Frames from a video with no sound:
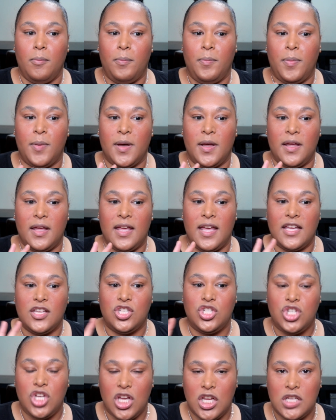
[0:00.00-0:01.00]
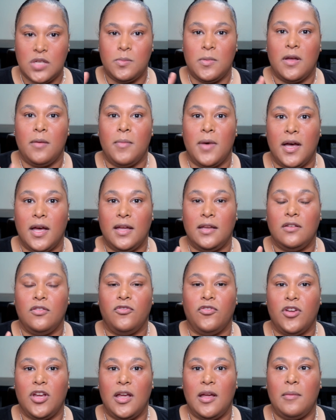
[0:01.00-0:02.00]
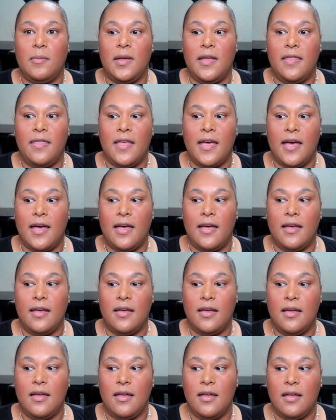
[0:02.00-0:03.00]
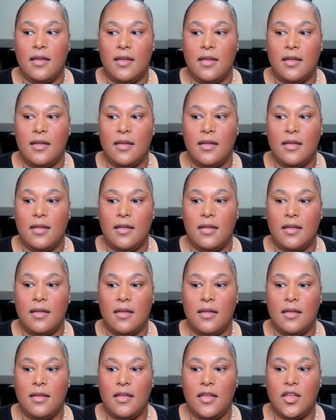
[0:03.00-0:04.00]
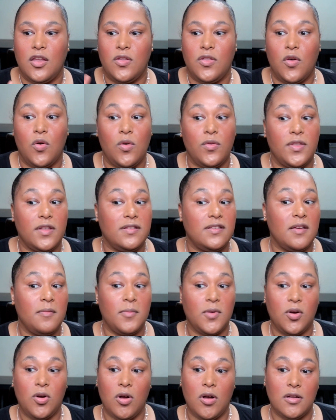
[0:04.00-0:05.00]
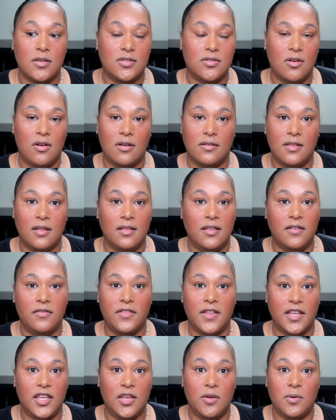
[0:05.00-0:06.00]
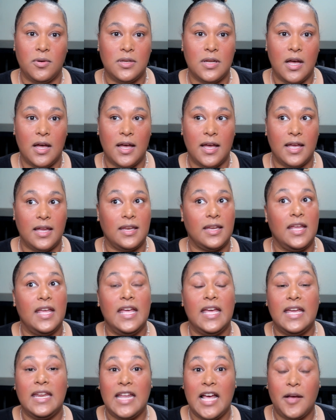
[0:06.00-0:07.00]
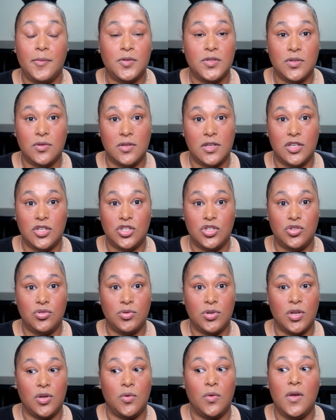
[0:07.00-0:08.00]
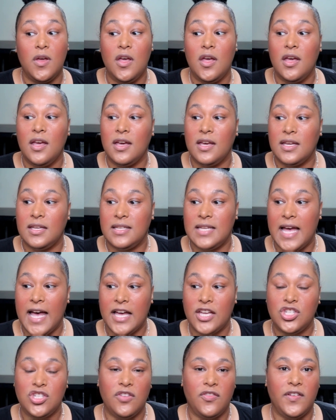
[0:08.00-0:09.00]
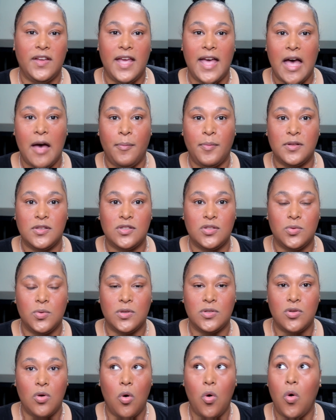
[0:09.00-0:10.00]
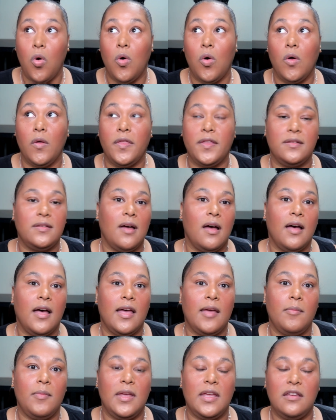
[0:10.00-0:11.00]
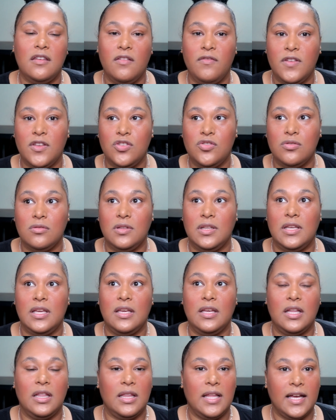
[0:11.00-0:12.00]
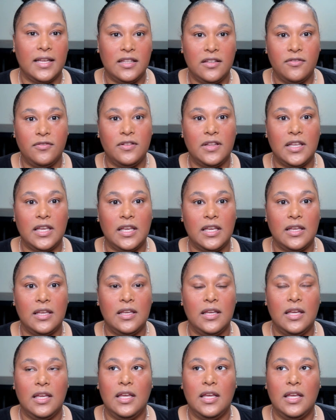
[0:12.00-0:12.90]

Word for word: But it has changed my mind frame in that, you know, the Tim McGraw song, the live like you were dying, it absolutely is true. Catastrophe happens to us all the time, individually, collectively,